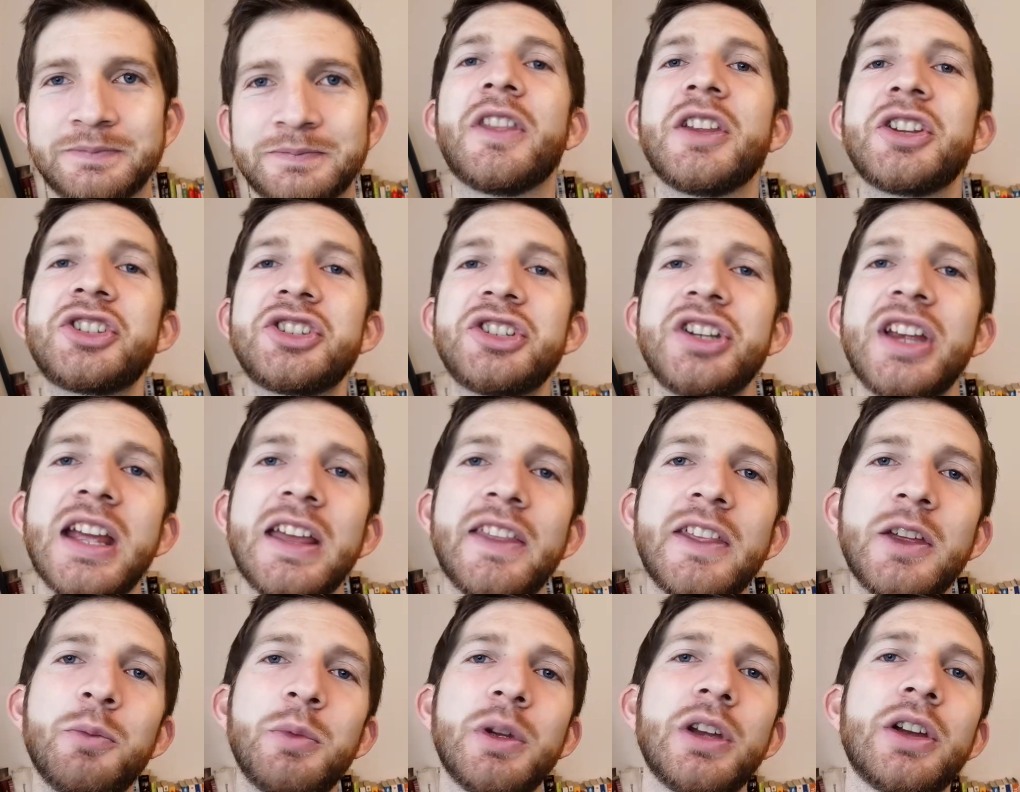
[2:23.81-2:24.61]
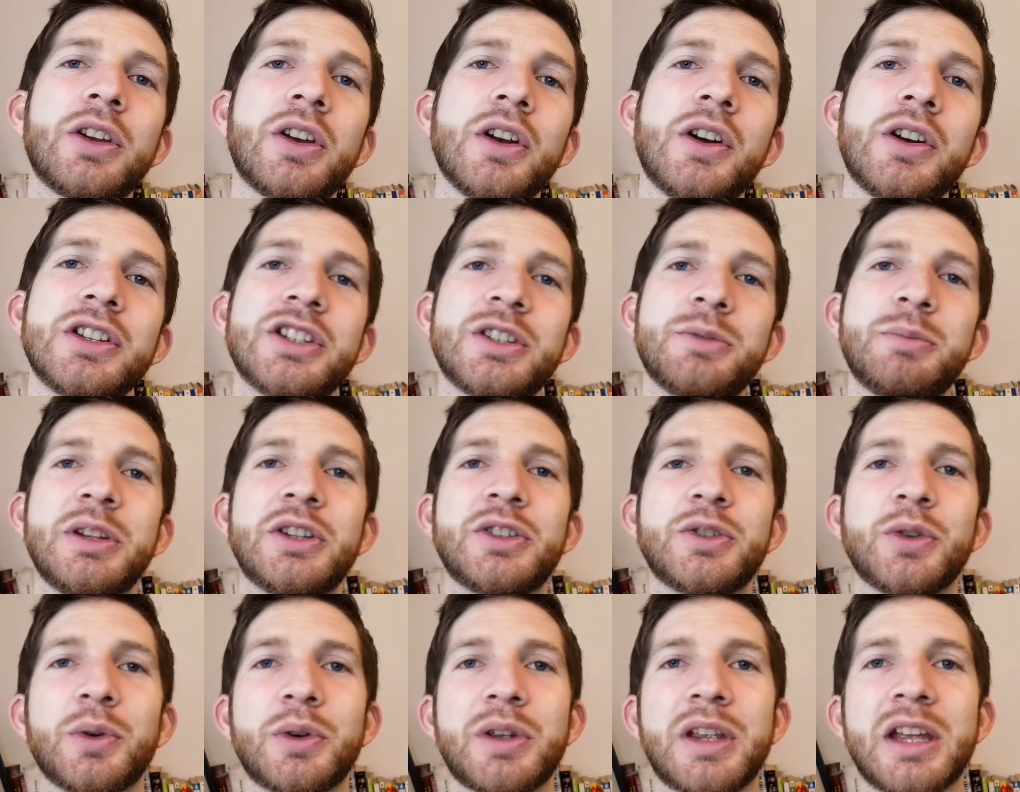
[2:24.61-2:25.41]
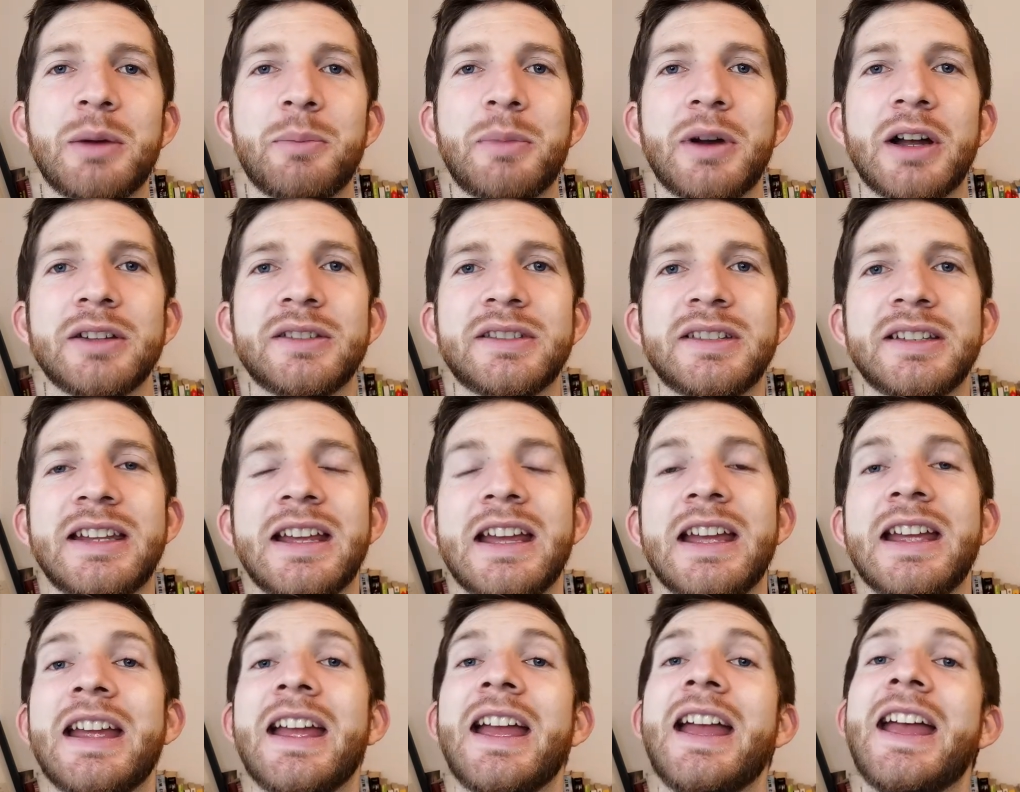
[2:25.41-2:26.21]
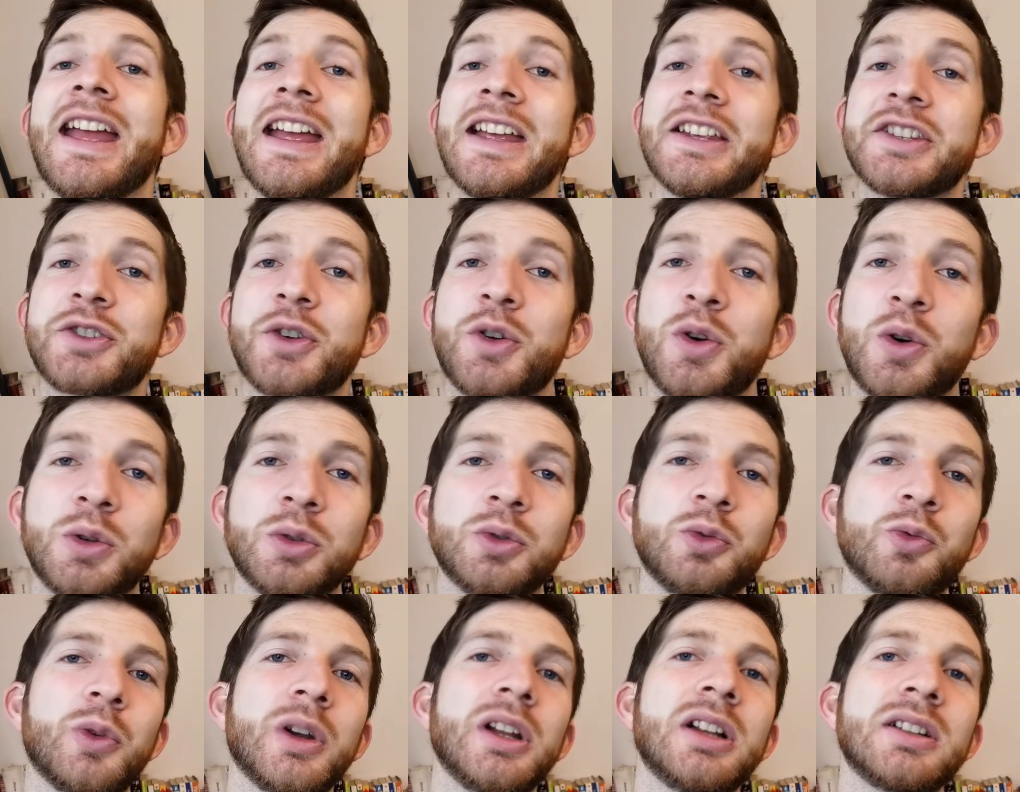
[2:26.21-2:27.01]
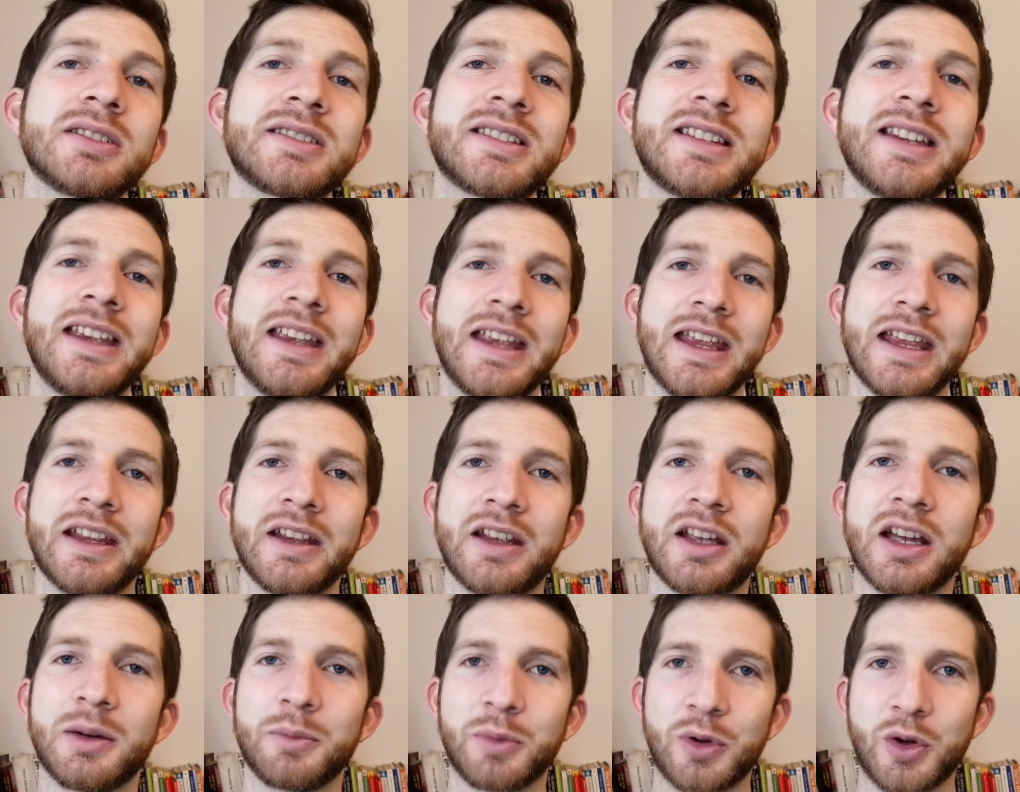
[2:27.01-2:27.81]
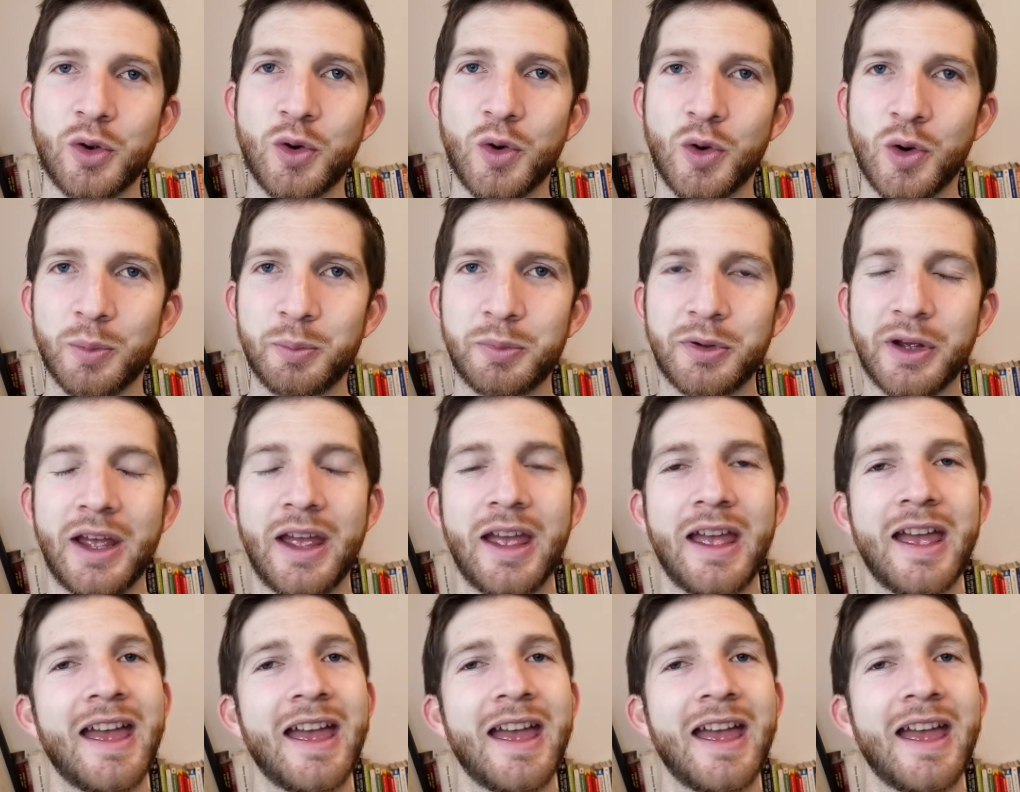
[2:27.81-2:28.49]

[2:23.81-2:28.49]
The share that we are going to be talking about today is called Realty Income Corp.